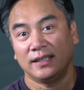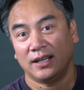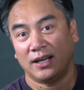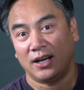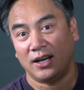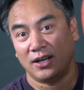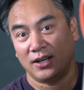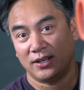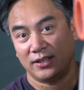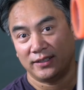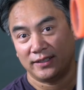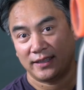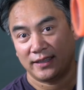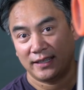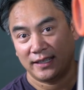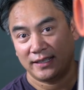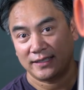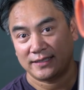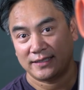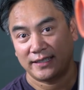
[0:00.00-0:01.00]
on
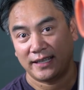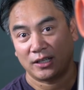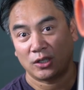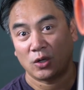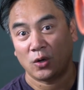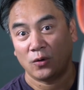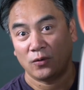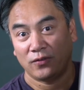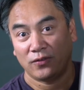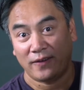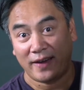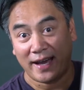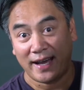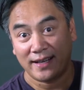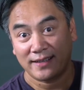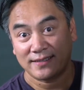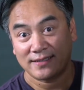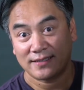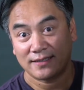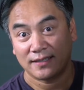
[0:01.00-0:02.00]
things that go
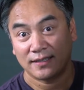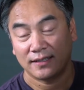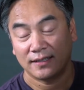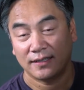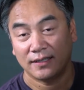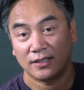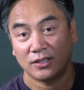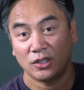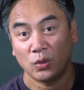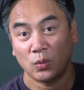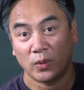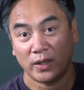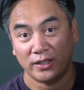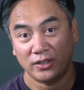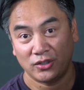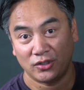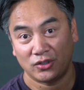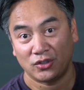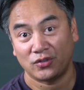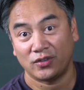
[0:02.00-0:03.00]
fast, you want
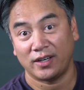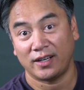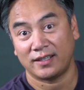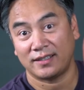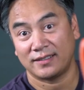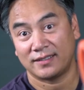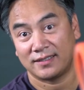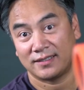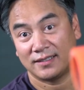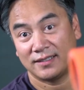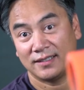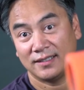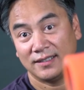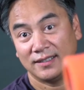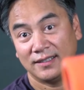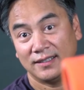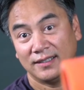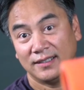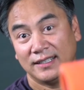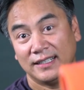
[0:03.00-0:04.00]
your trucks
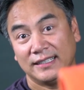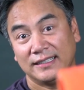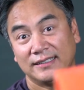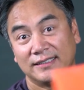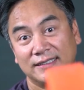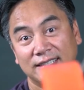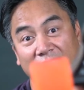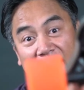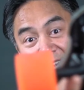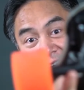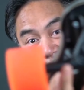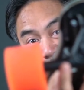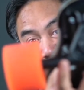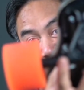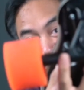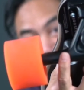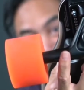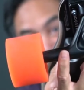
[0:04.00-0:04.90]
tighter.